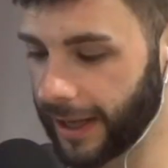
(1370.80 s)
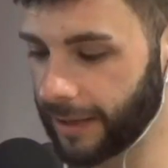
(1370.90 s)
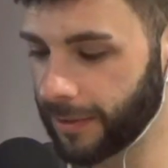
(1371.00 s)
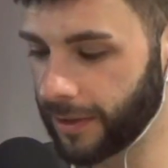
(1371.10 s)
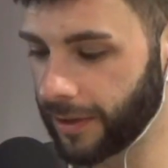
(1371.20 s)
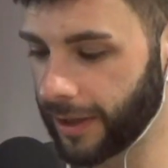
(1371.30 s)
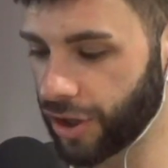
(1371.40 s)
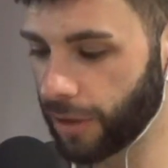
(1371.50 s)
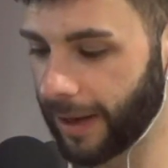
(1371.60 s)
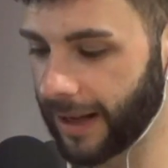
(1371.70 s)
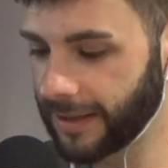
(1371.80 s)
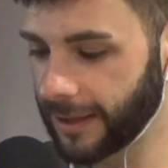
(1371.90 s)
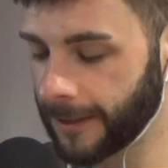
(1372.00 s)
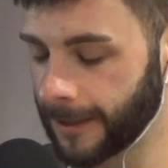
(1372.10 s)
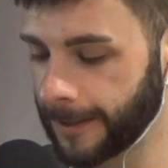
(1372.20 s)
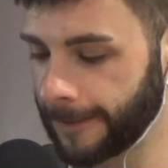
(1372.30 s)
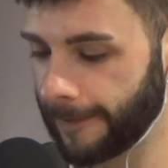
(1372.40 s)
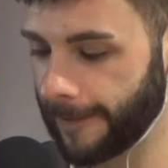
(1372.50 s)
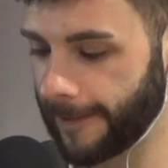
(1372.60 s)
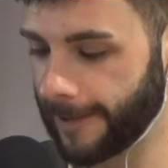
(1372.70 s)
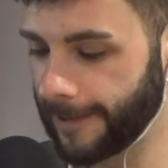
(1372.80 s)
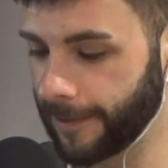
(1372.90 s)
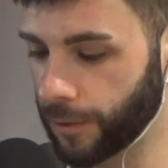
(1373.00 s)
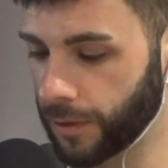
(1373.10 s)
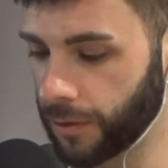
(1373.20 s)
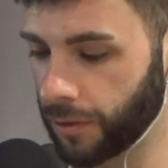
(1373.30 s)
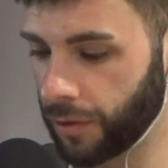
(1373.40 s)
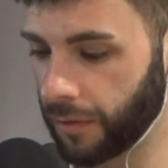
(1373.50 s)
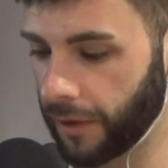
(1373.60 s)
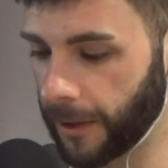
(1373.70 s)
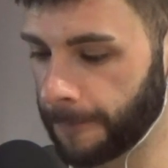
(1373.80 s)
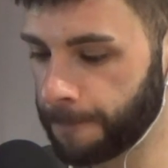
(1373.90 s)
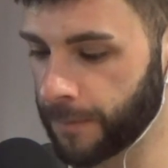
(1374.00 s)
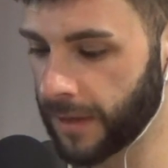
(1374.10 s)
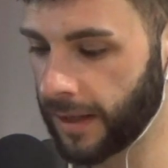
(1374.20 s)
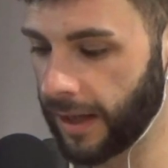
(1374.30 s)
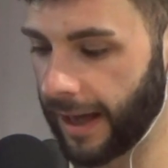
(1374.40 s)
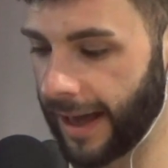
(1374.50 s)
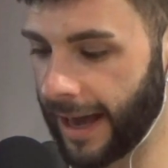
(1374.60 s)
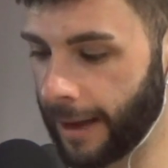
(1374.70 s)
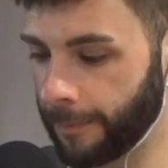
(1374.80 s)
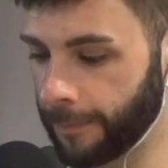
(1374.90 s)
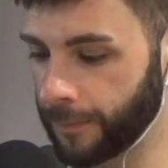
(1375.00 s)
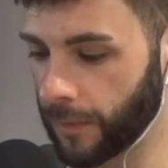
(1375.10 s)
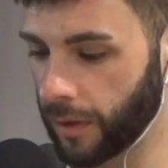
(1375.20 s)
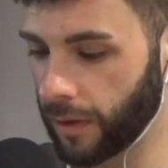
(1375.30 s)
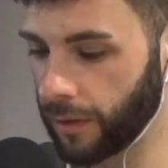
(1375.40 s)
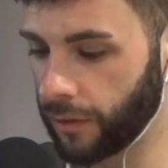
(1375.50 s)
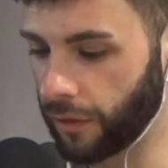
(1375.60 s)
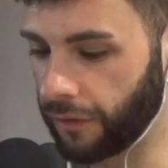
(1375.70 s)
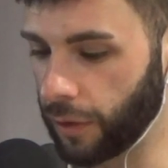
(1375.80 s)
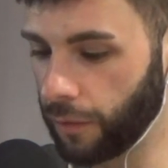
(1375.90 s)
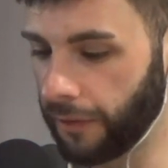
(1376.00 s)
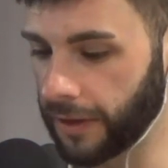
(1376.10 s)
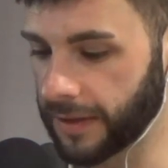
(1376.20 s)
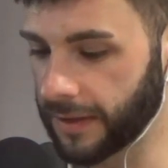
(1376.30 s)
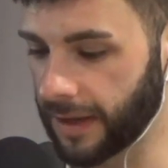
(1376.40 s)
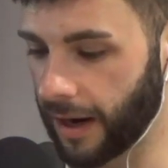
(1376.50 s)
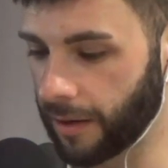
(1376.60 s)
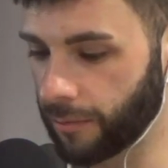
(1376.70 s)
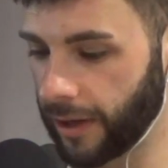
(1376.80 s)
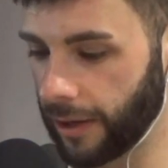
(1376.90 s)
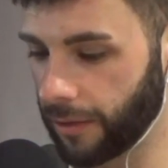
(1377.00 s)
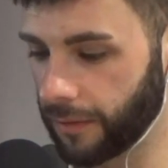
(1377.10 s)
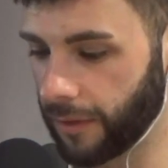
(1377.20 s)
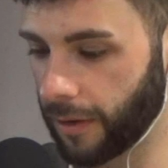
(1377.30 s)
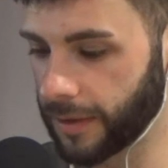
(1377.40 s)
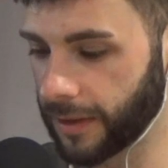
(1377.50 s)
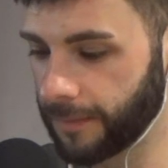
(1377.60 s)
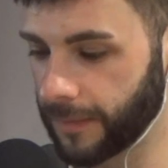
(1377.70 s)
in Edmund Shabazian. He's good young fighter. There's a few fights on this card I'm really looking forward to.